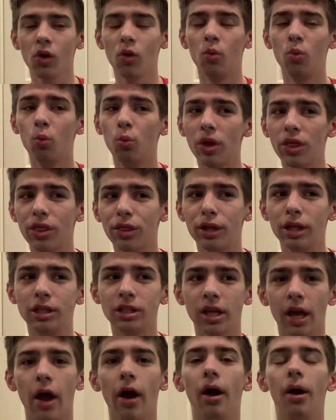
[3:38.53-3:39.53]
with these
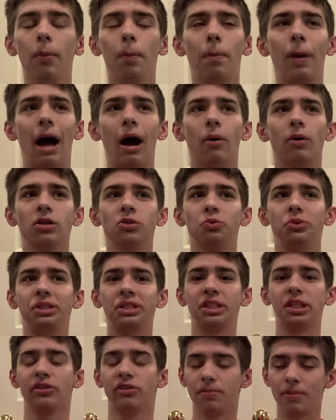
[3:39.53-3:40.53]
powers we see
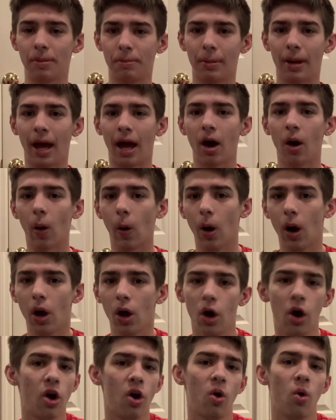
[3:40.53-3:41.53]
from them now,
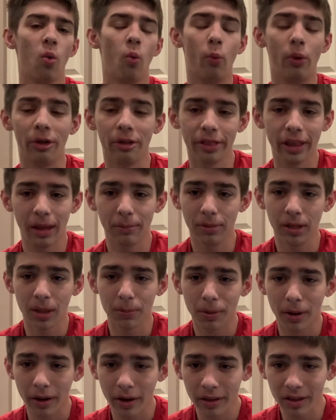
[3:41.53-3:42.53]
will they be a
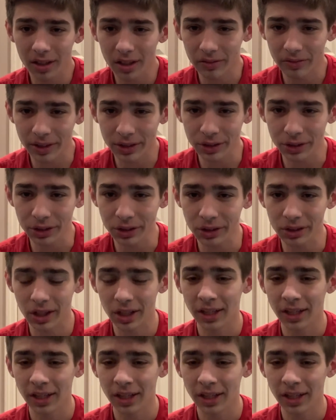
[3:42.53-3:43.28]
part of the Young Avengers?